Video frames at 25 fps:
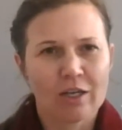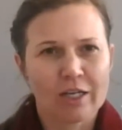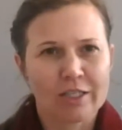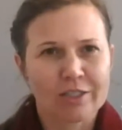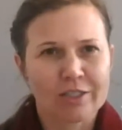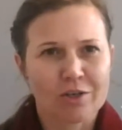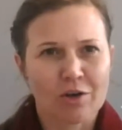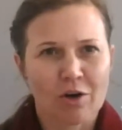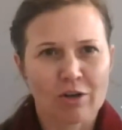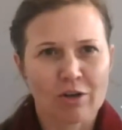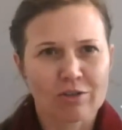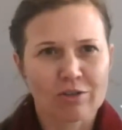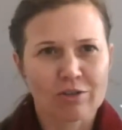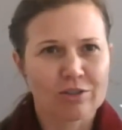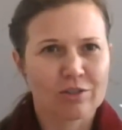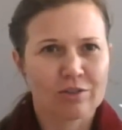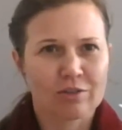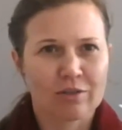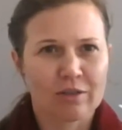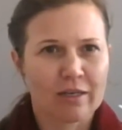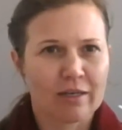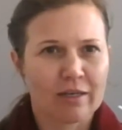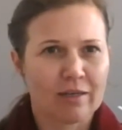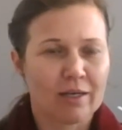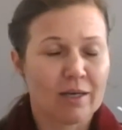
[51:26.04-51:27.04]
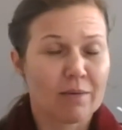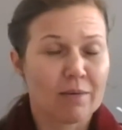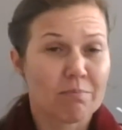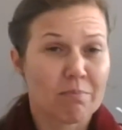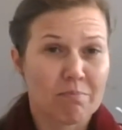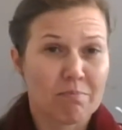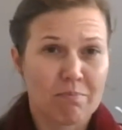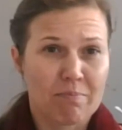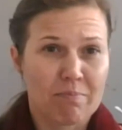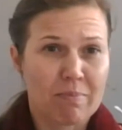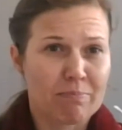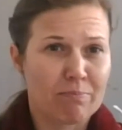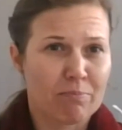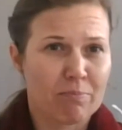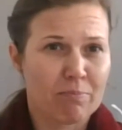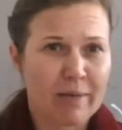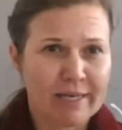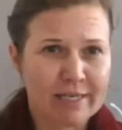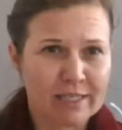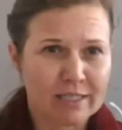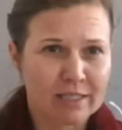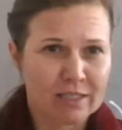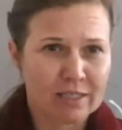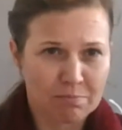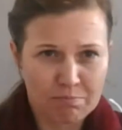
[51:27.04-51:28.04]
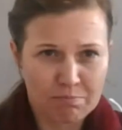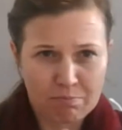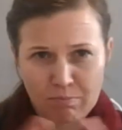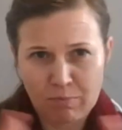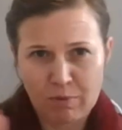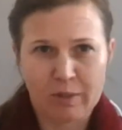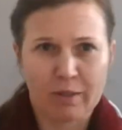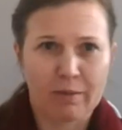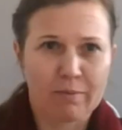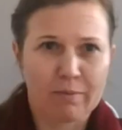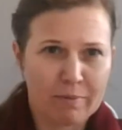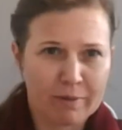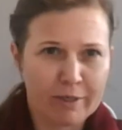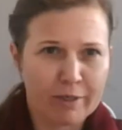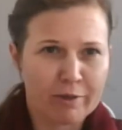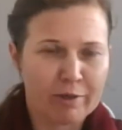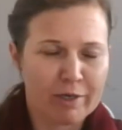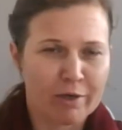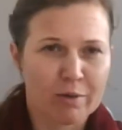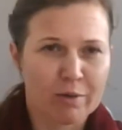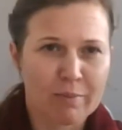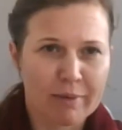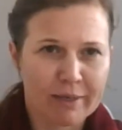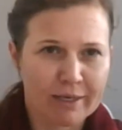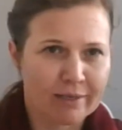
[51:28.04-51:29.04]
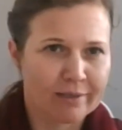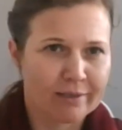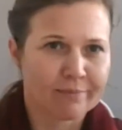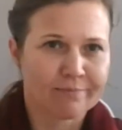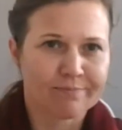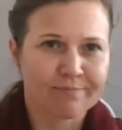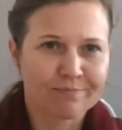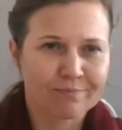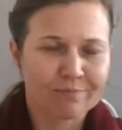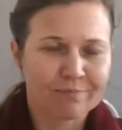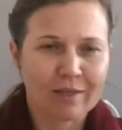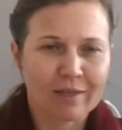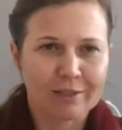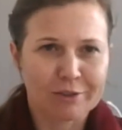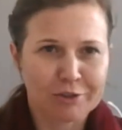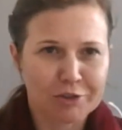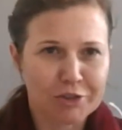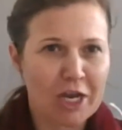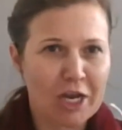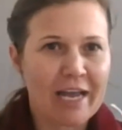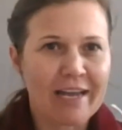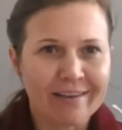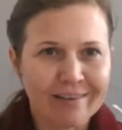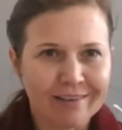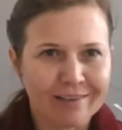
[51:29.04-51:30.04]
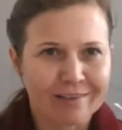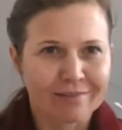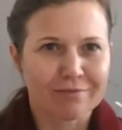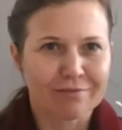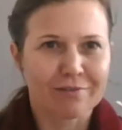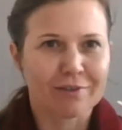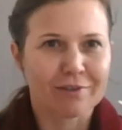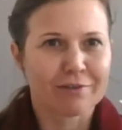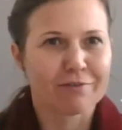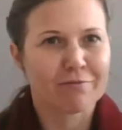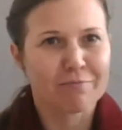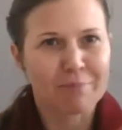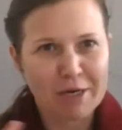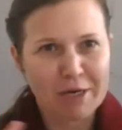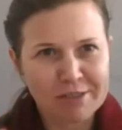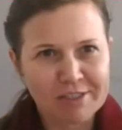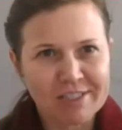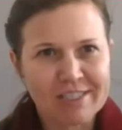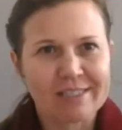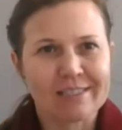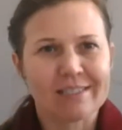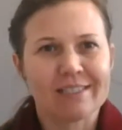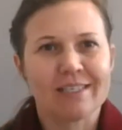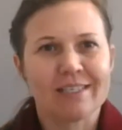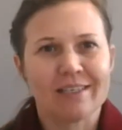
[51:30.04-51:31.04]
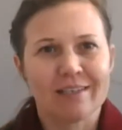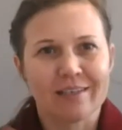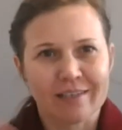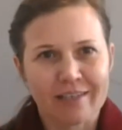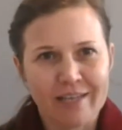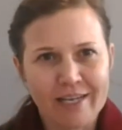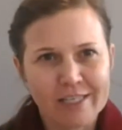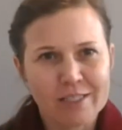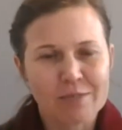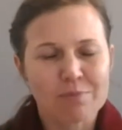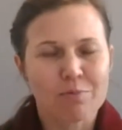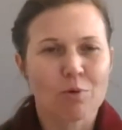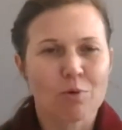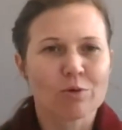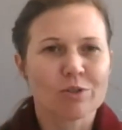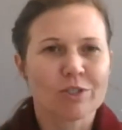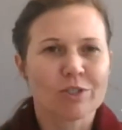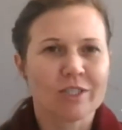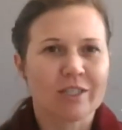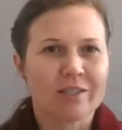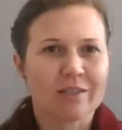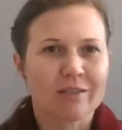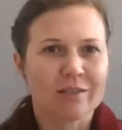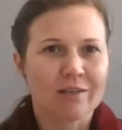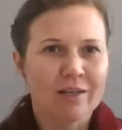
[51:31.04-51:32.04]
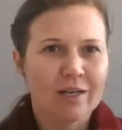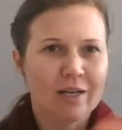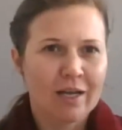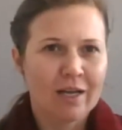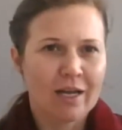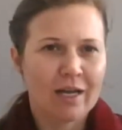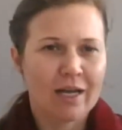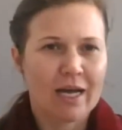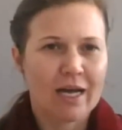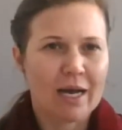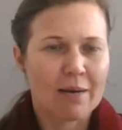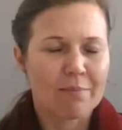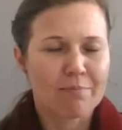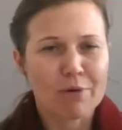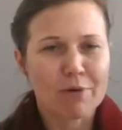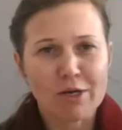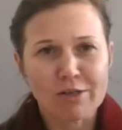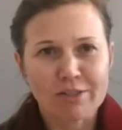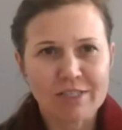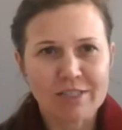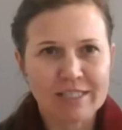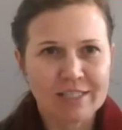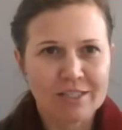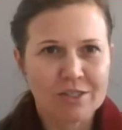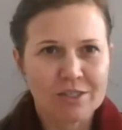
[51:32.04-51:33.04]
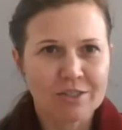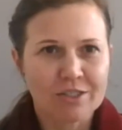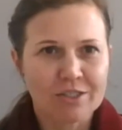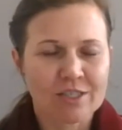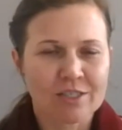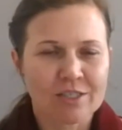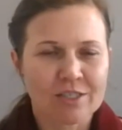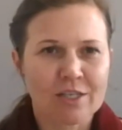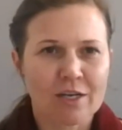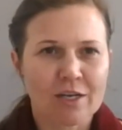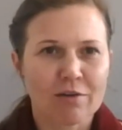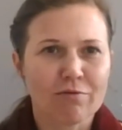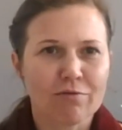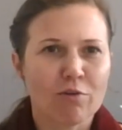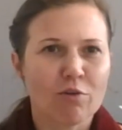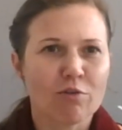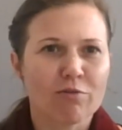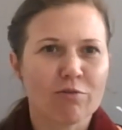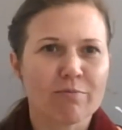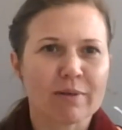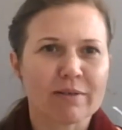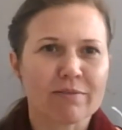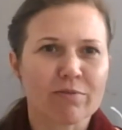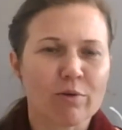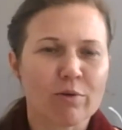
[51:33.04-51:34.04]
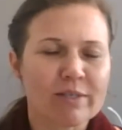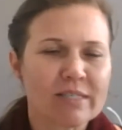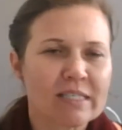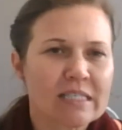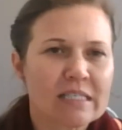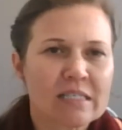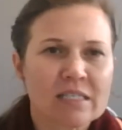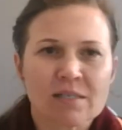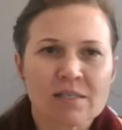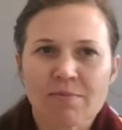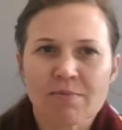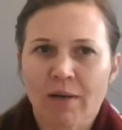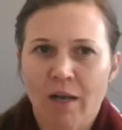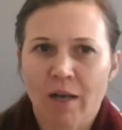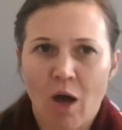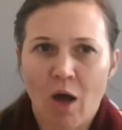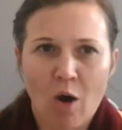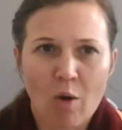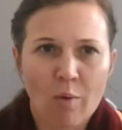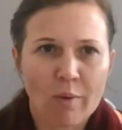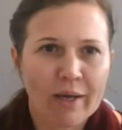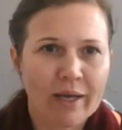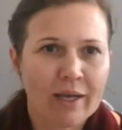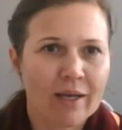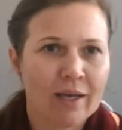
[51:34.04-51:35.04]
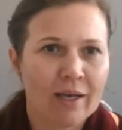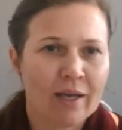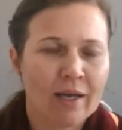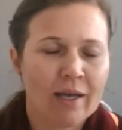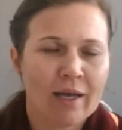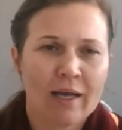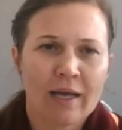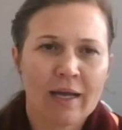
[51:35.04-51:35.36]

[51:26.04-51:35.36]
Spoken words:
a better chain of processing and exporting processed goods and so forth. But for instance, Malawi,